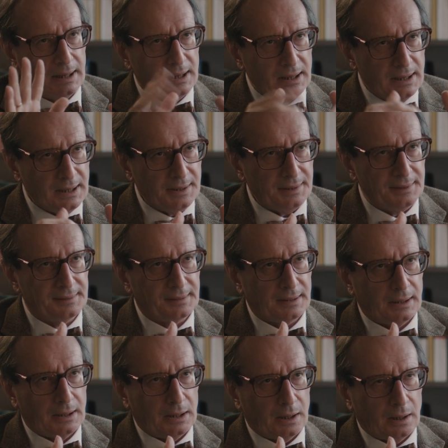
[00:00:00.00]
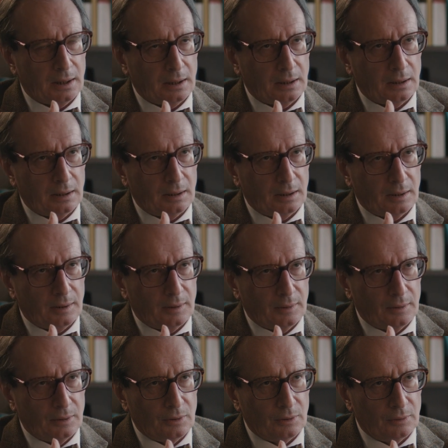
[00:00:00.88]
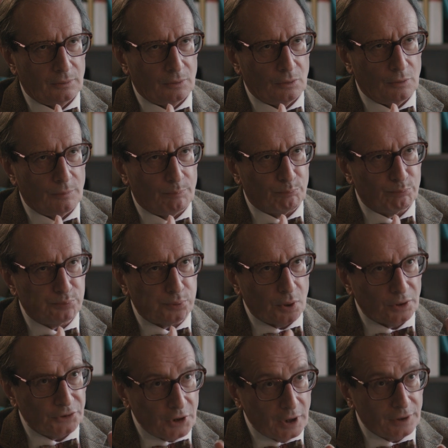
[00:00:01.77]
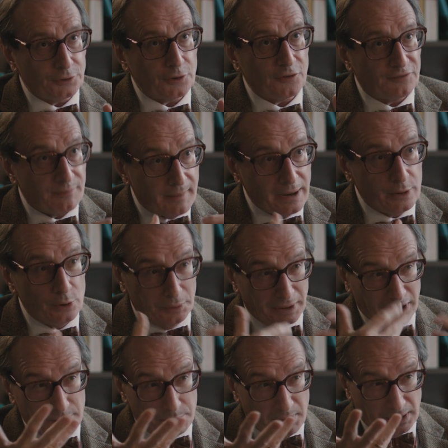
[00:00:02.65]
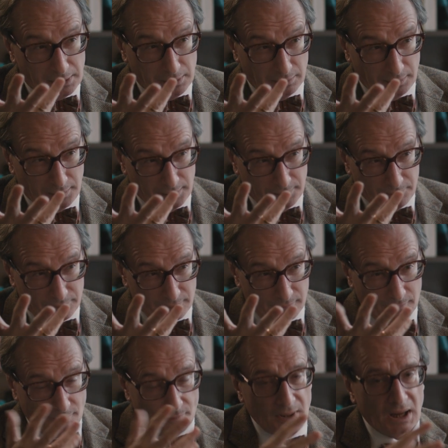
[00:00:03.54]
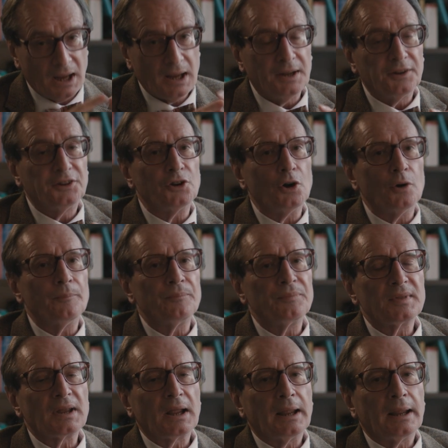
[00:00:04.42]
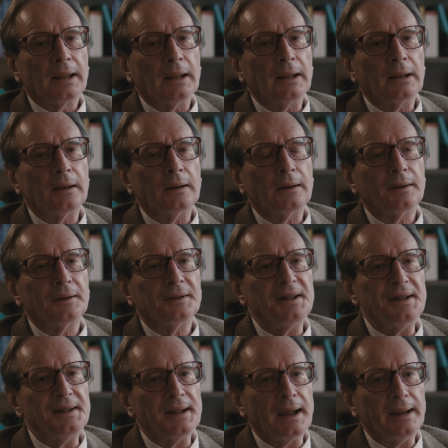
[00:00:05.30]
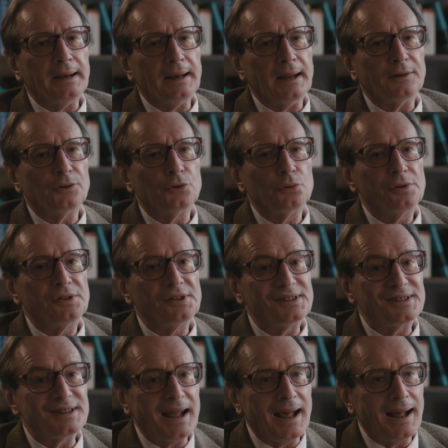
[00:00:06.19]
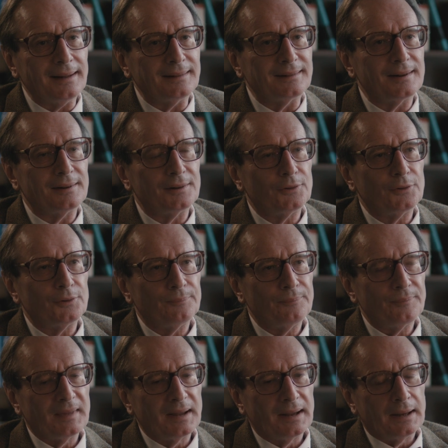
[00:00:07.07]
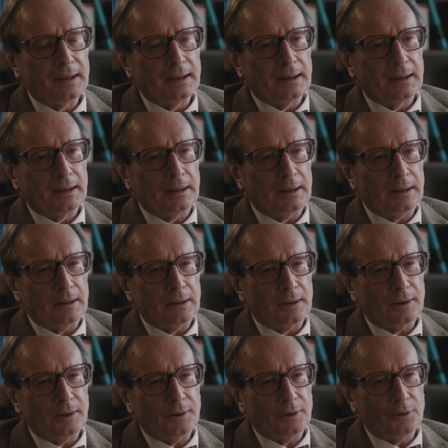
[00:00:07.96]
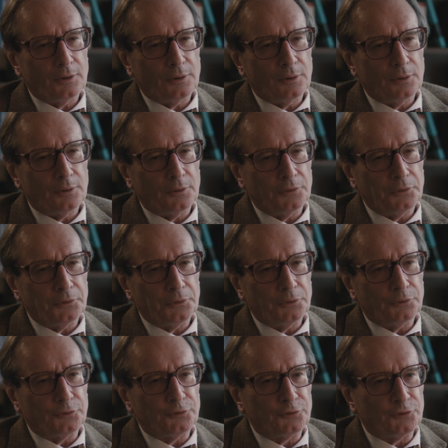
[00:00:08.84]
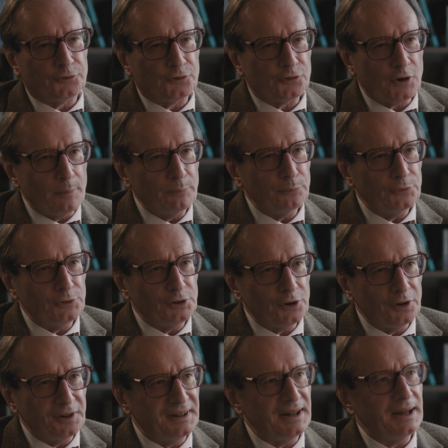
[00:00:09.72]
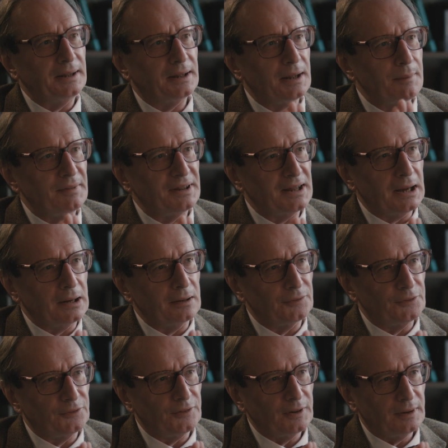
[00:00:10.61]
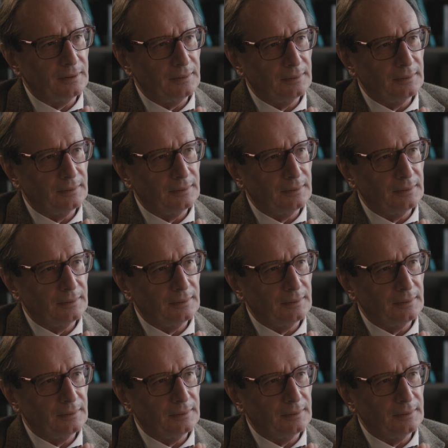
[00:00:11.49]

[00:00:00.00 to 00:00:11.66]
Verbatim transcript: is a, a product of my own experience. So uh, this idea to start uh, from the things themselves